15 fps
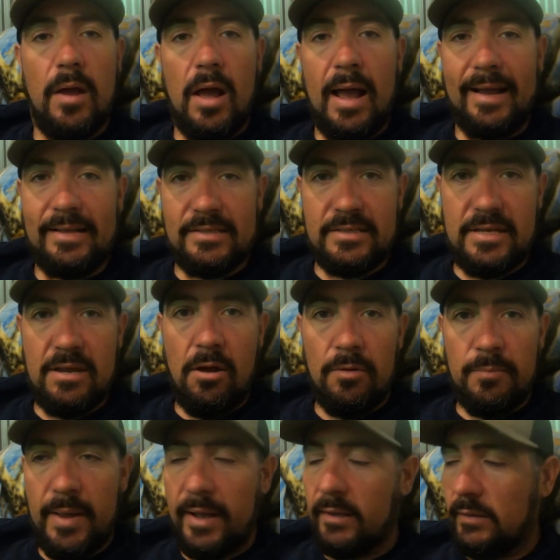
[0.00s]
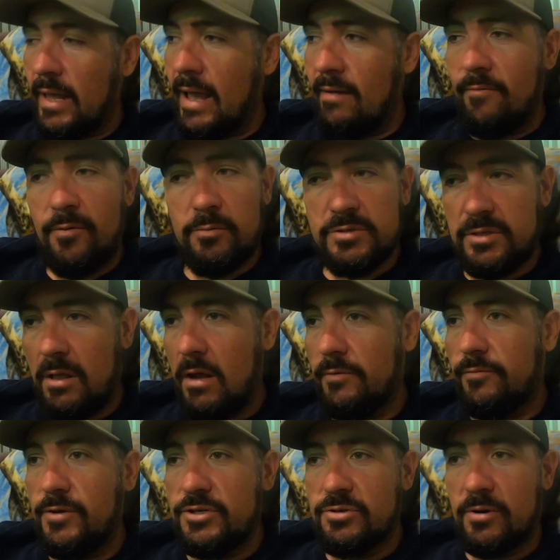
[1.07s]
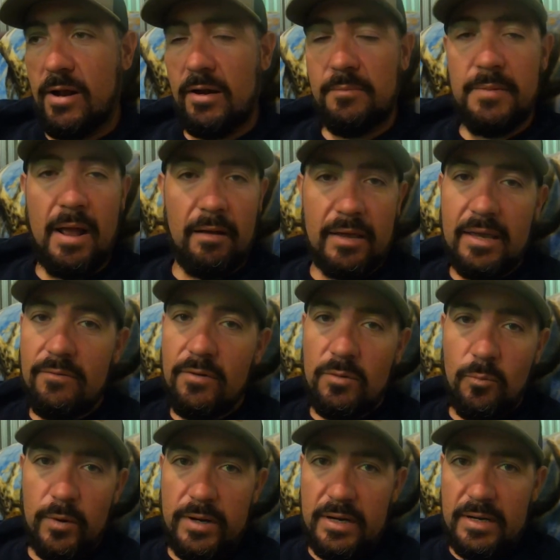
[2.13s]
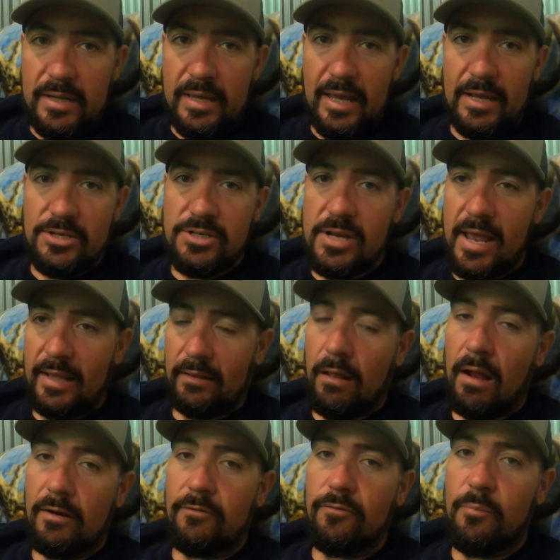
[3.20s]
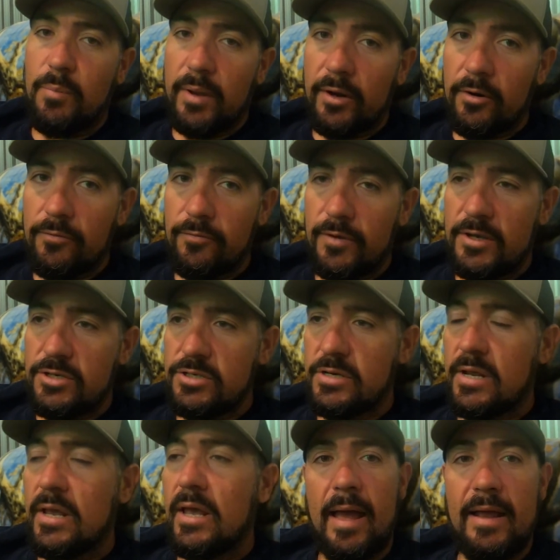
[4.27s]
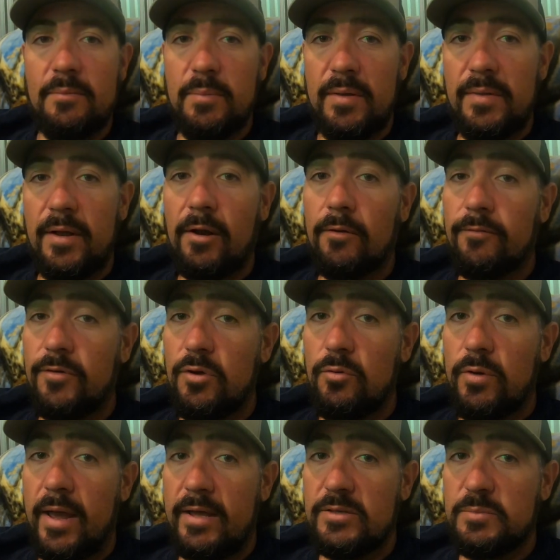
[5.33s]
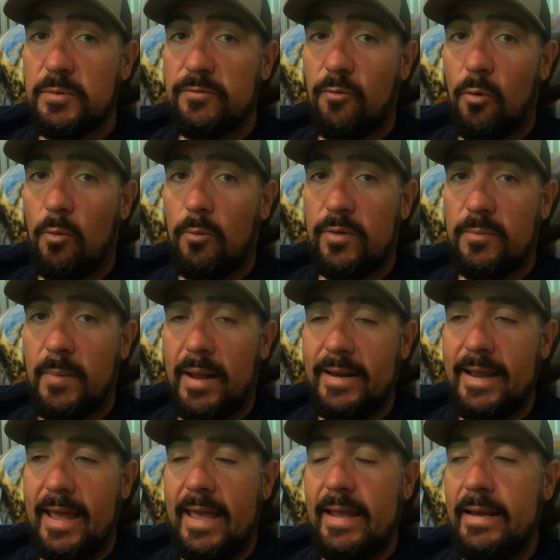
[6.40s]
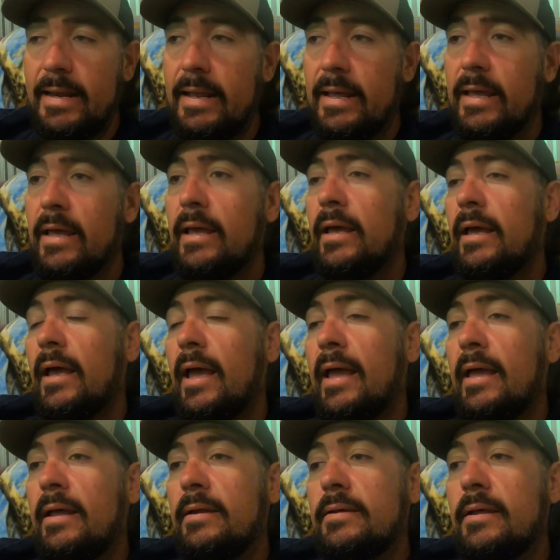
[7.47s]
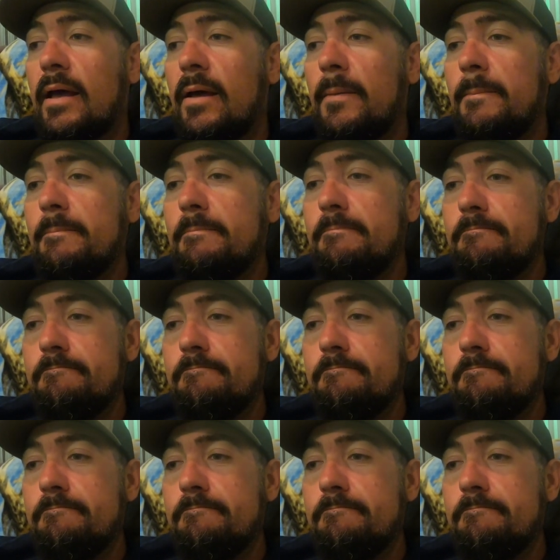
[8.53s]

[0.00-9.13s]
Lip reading: I could see on Mega Live there was a lot of fish around them. Now, given we didn't catch a lot of bigger fish, I had been there a few days before with my dad, and